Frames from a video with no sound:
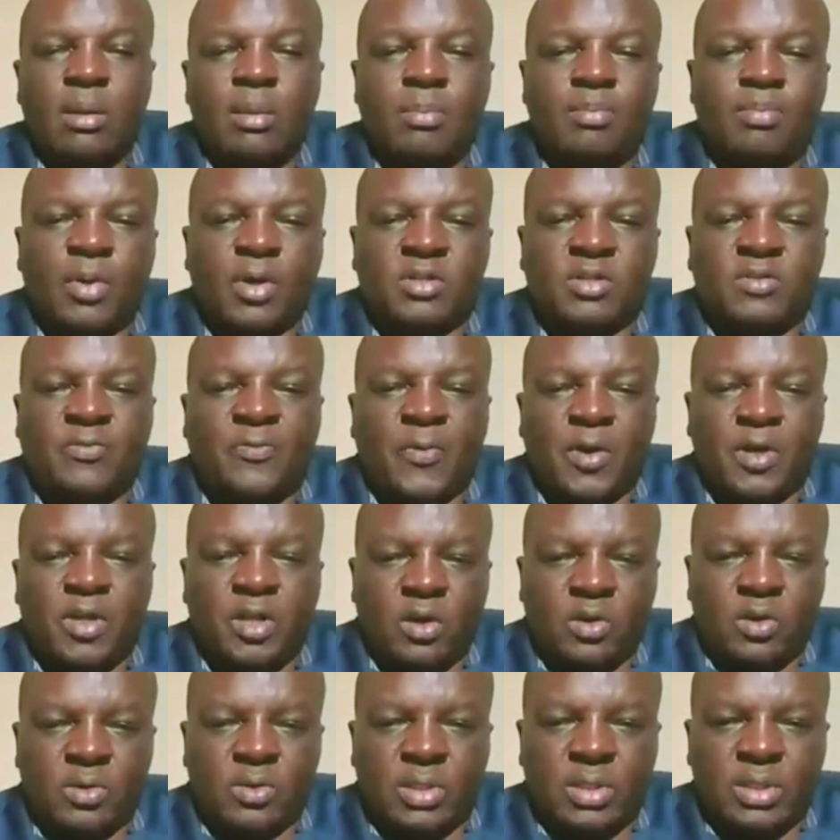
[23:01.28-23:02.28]

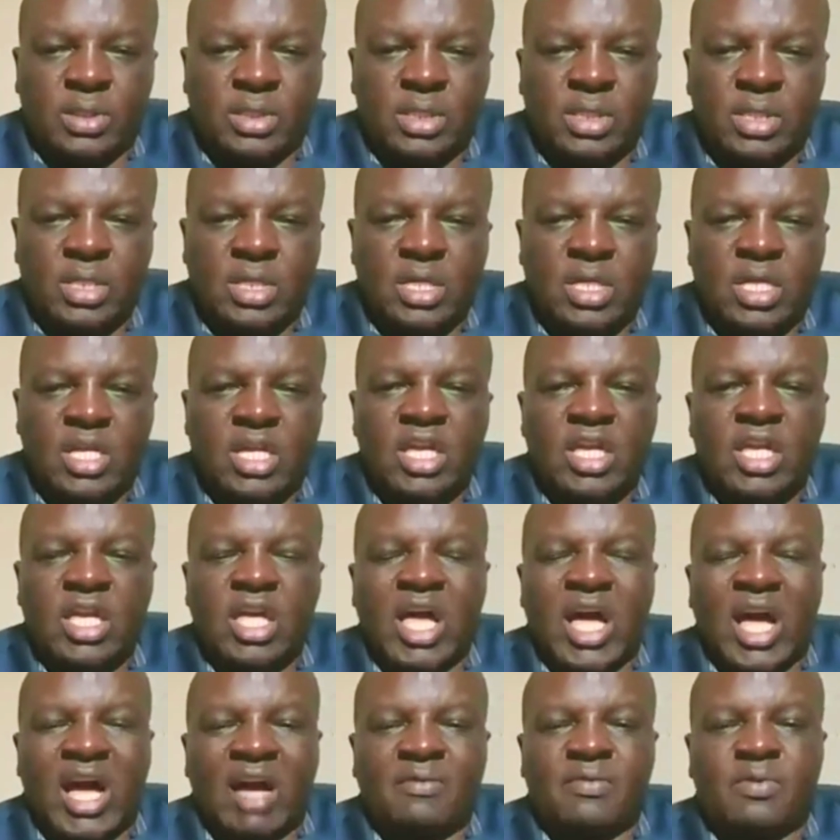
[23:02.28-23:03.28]
Portfolios.
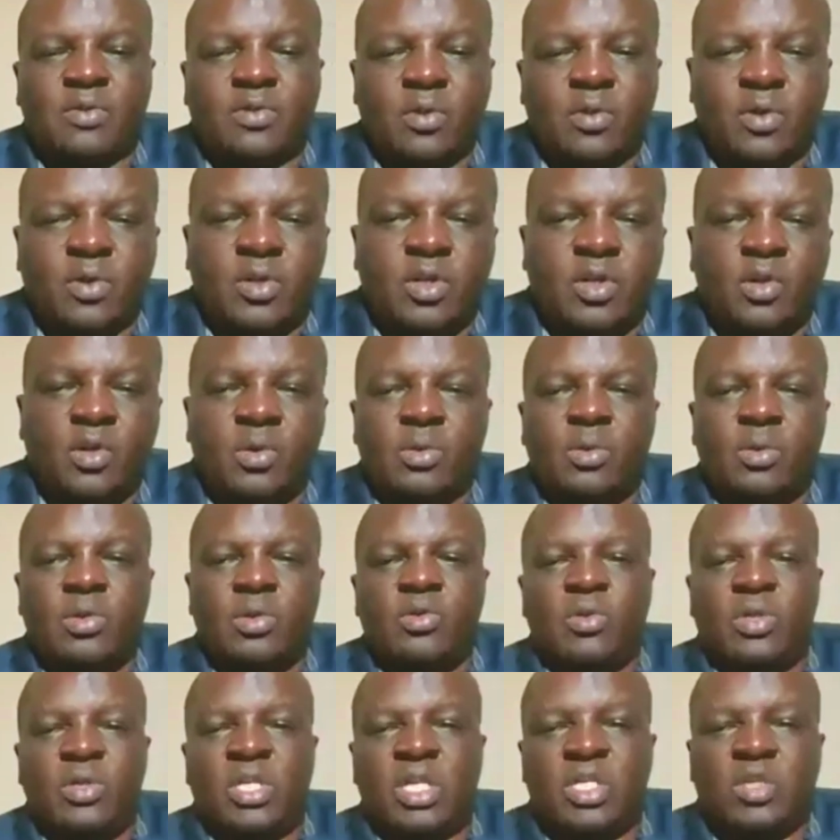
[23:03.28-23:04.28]
I've told you,
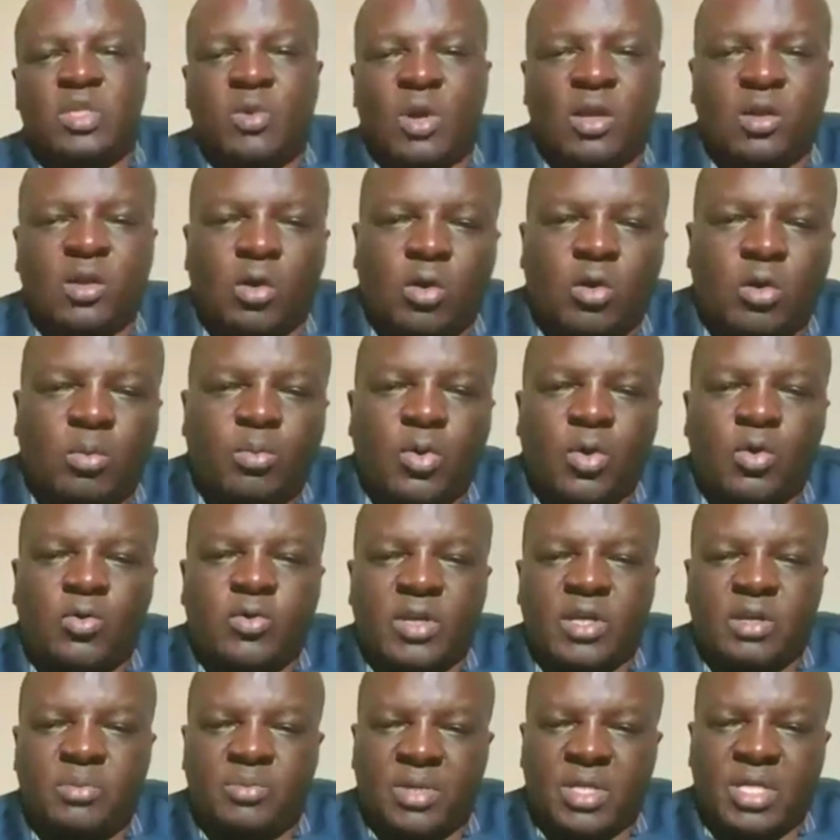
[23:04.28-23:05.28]
you need your logbook
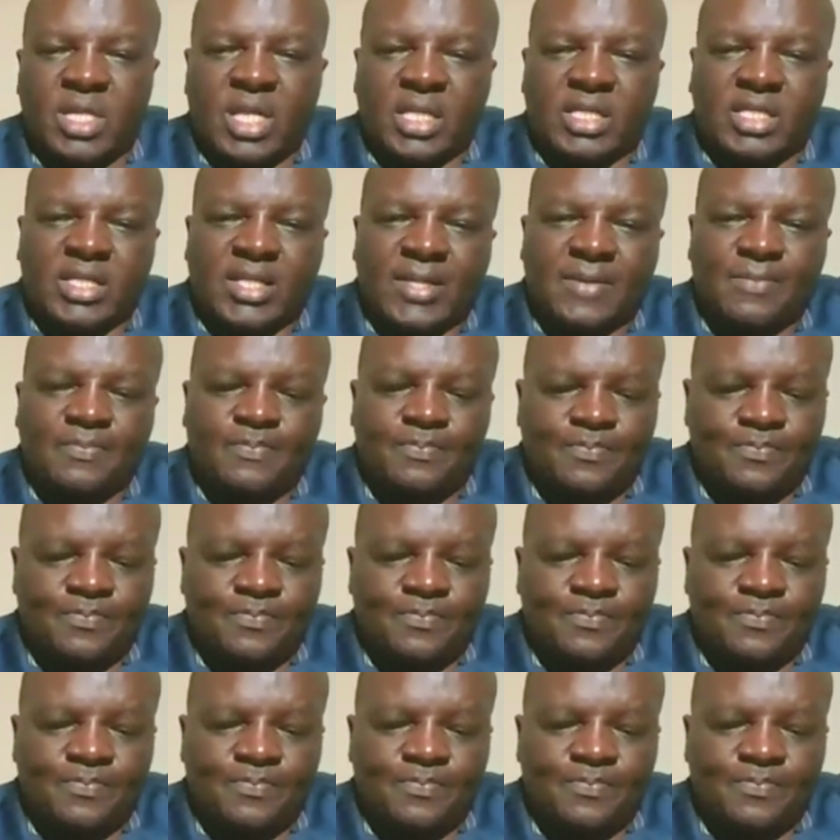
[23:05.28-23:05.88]
immediately.